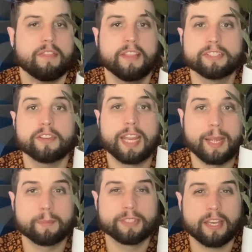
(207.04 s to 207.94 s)
This on
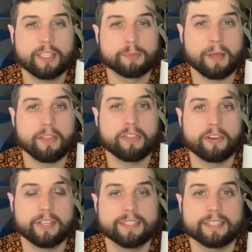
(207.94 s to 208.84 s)
Amazon is about
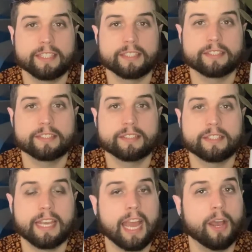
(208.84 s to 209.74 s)

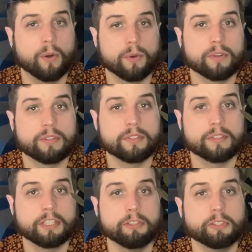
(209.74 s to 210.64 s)
$36. Now,
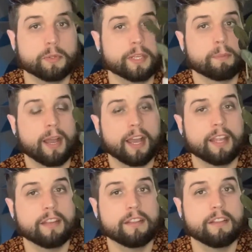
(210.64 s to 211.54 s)
you do get a
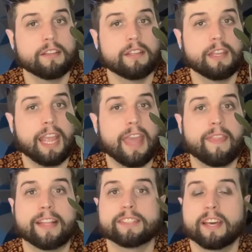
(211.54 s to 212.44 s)
pot,
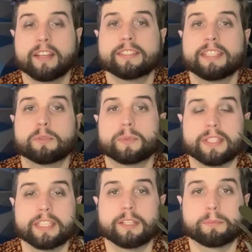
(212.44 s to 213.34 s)
and that's honestly a
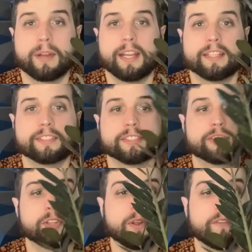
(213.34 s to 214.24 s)
really good price.
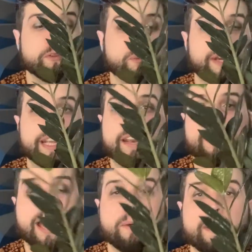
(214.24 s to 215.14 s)
So if you want to get it
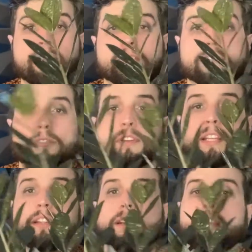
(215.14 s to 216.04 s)
that way, feel
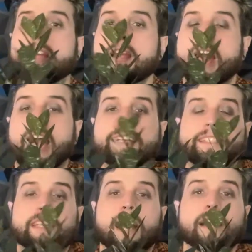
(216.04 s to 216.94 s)
free. I
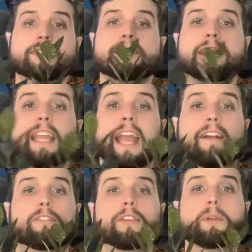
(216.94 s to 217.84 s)
did not see
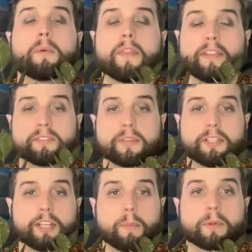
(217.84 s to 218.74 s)
every one of these
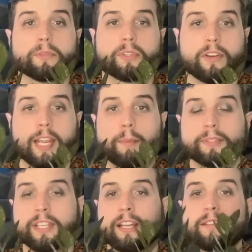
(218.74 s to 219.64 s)
trending tropicals on
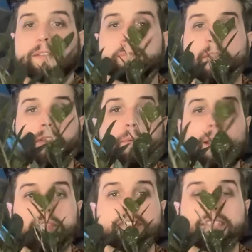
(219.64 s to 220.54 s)
Amazon, but the
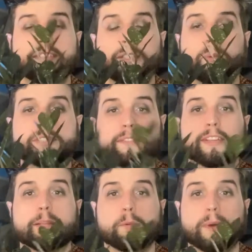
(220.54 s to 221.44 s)
Raven ZZ was
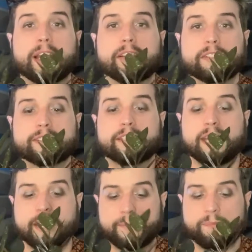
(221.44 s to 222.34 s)
available when I looked
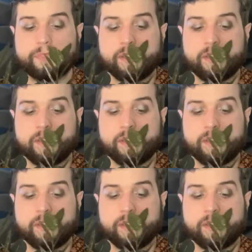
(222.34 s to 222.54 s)
today.